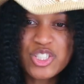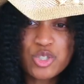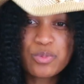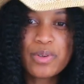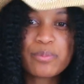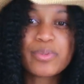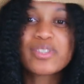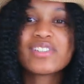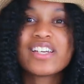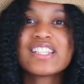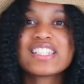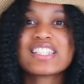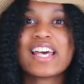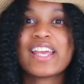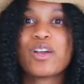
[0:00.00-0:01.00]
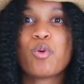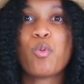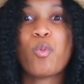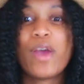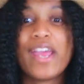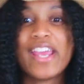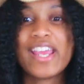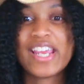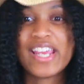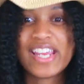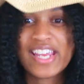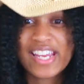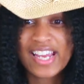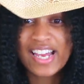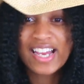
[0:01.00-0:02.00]
super boot. It's like
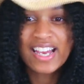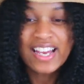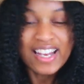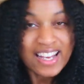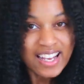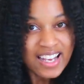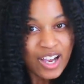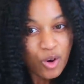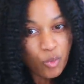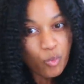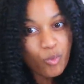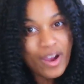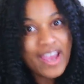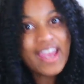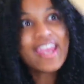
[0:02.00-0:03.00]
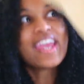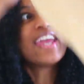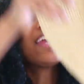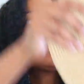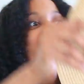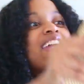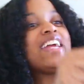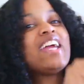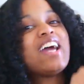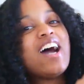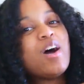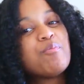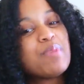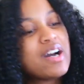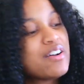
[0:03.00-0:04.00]
way, way
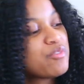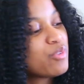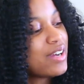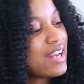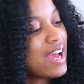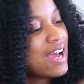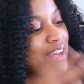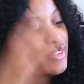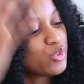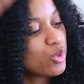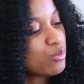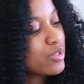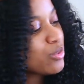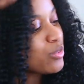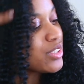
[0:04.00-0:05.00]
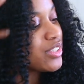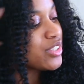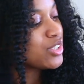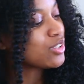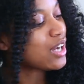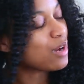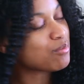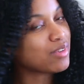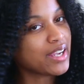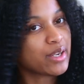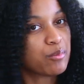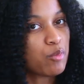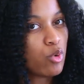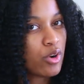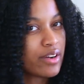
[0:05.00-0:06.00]
above what I normally would do. I'm
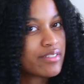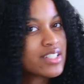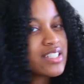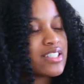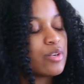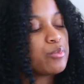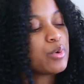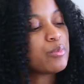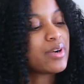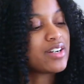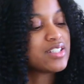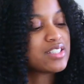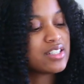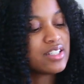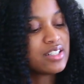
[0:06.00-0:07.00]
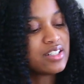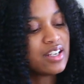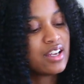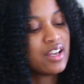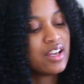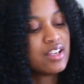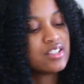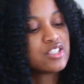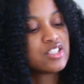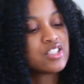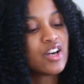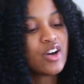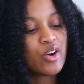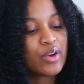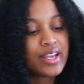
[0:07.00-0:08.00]
like more of a simple person.
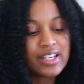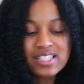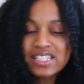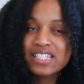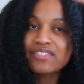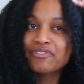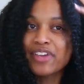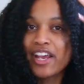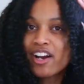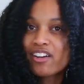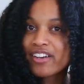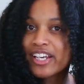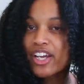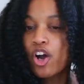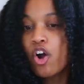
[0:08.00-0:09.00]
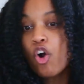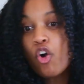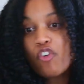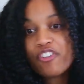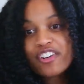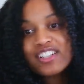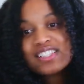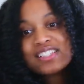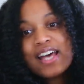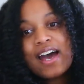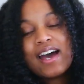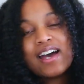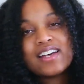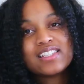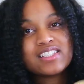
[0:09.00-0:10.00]
So it's very
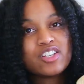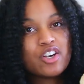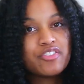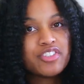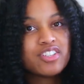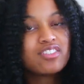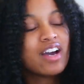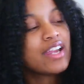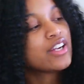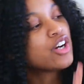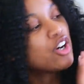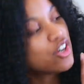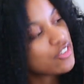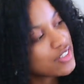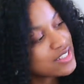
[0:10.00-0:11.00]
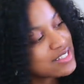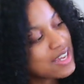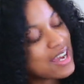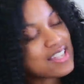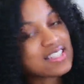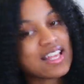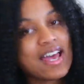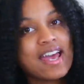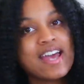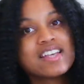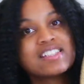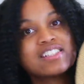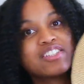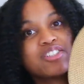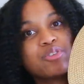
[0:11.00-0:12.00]
oversized. So if you like oversized
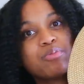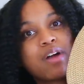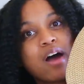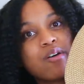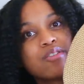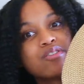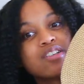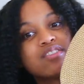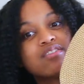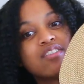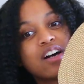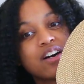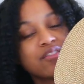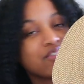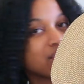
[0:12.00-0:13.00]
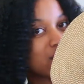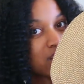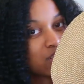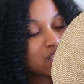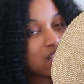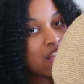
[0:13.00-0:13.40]
hats, then you probably would love this.